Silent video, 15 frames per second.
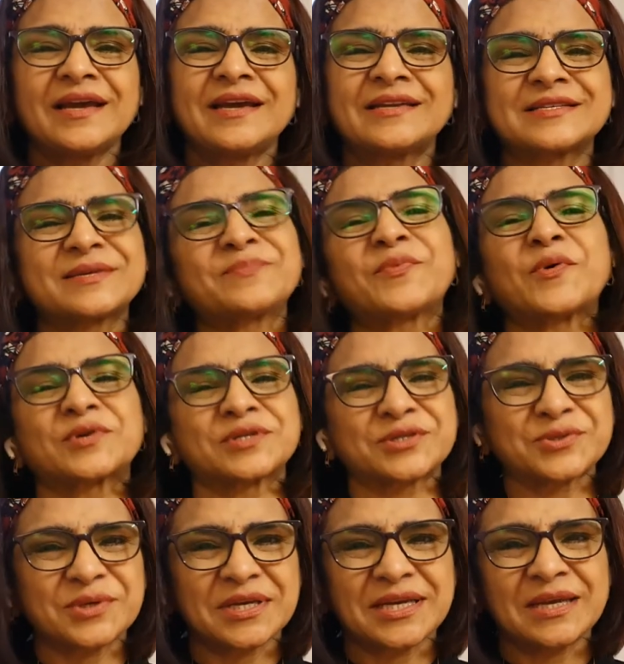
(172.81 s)
it is important
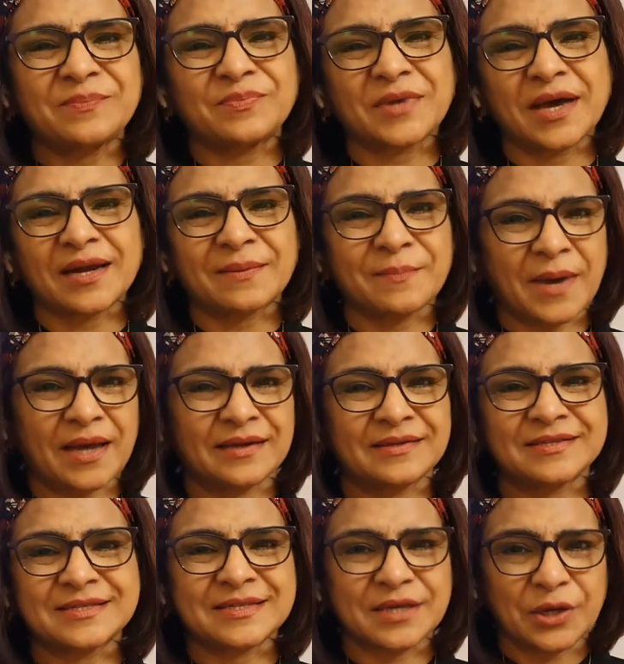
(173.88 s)
to keep that
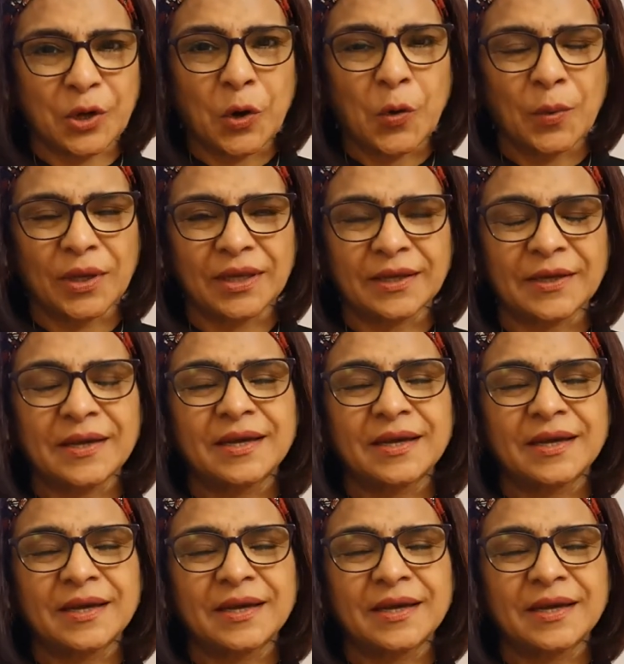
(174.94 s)
balance going.